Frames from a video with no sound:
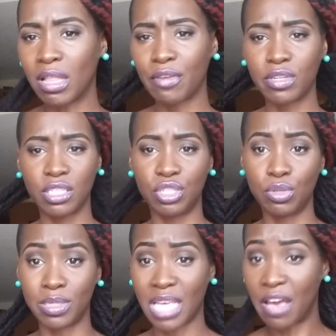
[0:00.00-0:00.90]
All I really
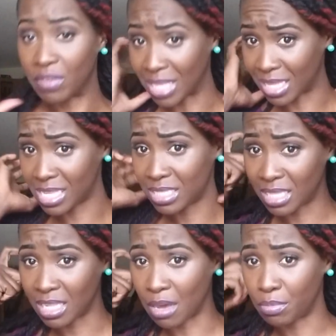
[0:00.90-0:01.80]
do is have it like
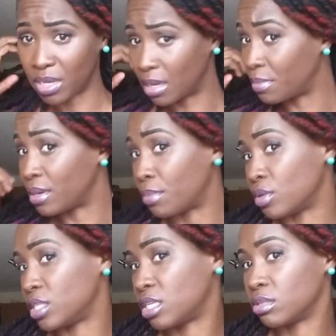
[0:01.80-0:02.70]
this, and then I'll put it up in a
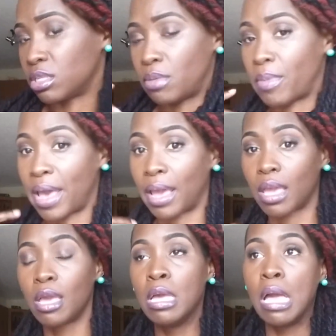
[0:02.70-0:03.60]
ponytail to the
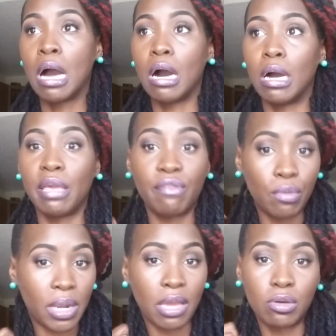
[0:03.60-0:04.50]
back.
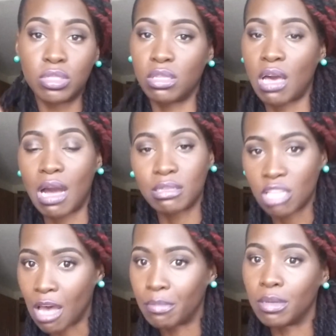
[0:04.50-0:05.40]
Even when I go to the
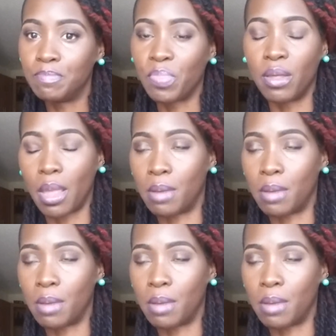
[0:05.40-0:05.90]
hot tub,